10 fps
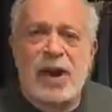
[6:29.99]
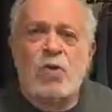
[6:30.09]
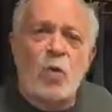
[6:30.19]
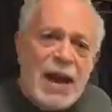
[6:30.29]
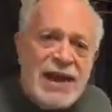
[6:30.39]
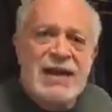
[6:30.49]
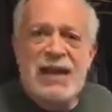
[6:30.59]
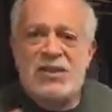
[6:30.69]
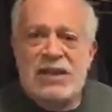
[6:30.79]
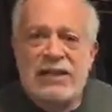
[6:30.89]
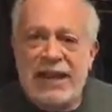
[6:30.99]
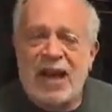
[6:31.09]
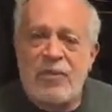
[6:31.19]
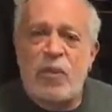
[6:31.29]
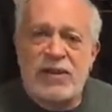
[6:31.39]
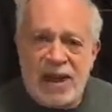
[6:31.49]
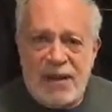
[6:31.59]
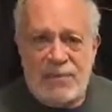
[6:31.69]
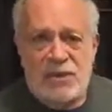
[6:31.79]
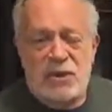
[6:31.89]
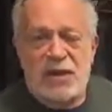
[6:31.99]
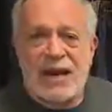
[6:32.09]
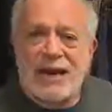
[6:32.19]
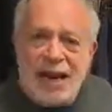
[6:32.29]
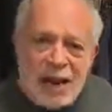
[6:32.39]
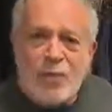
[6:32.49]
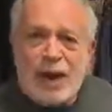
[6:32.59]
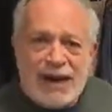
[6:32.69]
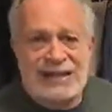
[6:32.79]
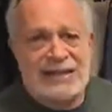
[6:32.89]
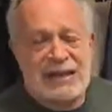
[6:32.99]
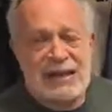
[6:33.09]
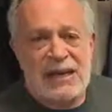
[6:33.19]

and we need to link up with them so they can help us